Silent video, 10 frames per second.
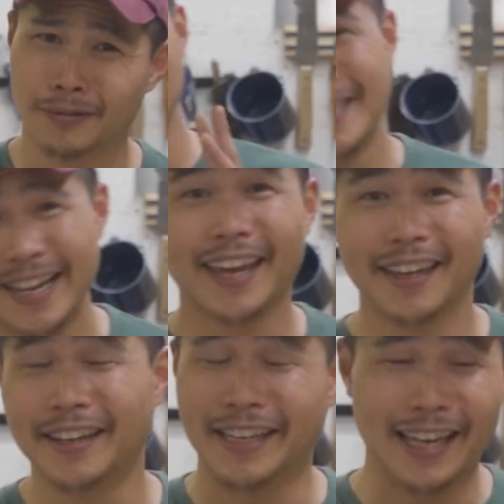
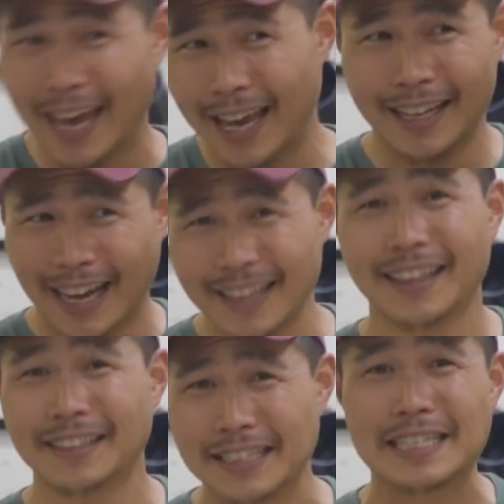Secondly, and I
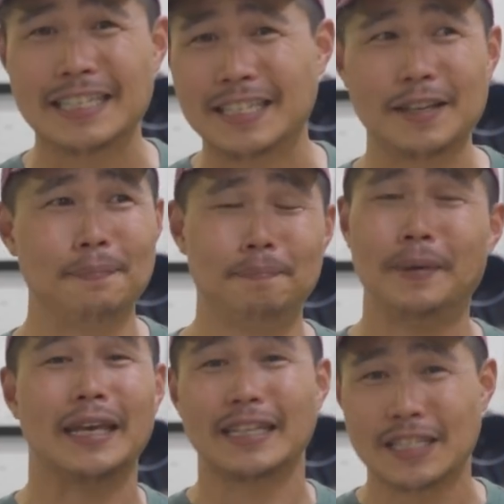think this is the
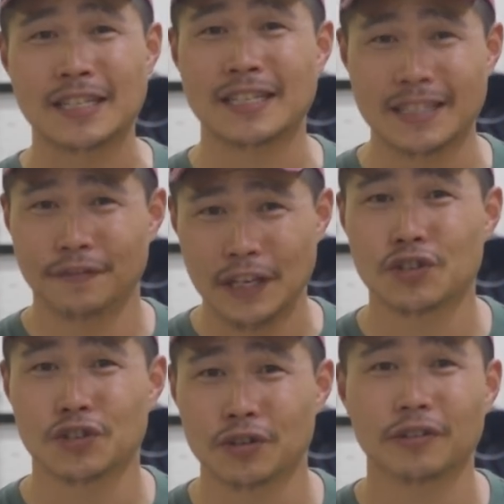biggest
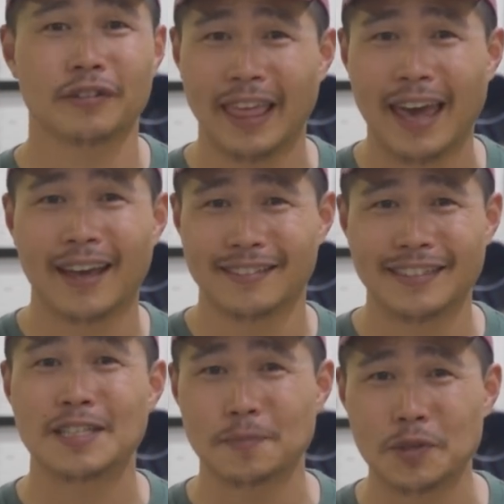feature that
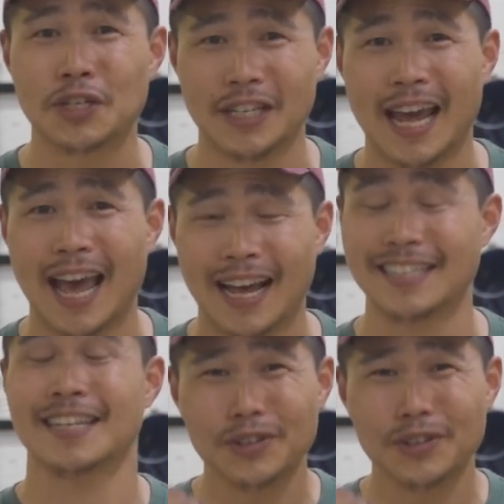this machine has,